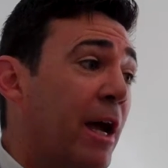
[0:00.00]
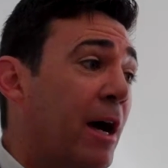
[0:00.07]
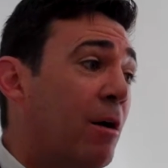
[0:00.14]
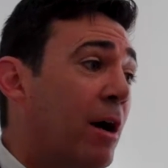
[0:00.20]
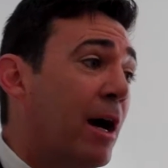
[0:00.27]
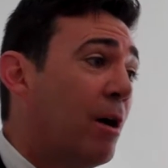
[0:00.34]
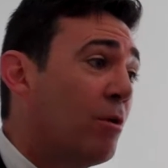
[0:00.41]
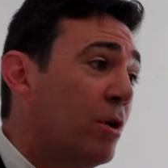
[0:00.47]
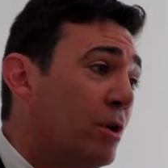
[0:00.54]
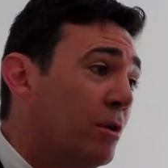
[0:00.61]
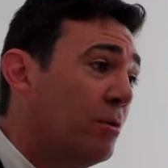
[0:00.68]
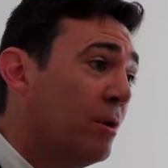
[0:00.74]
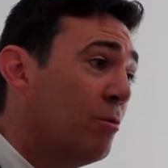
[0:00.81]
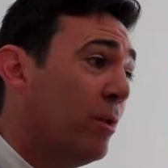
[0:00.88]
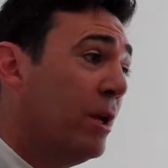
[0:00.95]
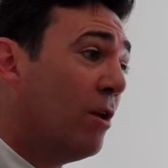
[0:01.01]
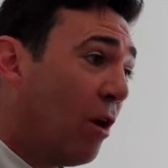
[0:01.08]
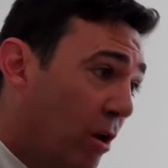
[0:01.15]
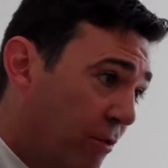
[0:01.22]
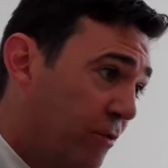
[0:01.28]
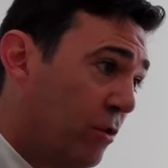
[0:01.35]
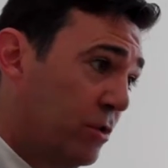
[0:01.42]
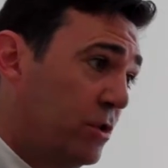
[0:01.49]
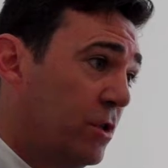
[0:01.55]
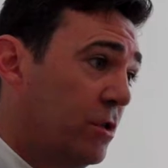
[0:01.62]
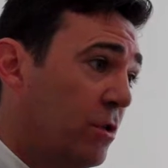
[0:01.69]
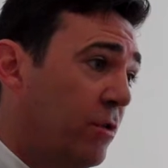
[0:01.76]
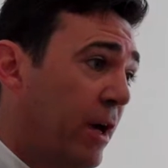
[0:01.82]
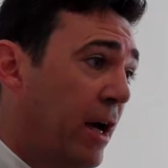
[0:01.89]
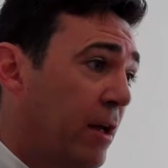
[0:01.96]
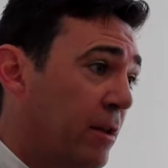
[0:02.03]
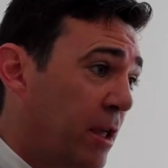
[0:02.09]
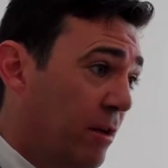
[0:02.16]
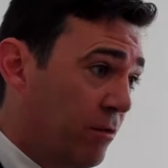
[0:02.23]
how can we not afford to do that,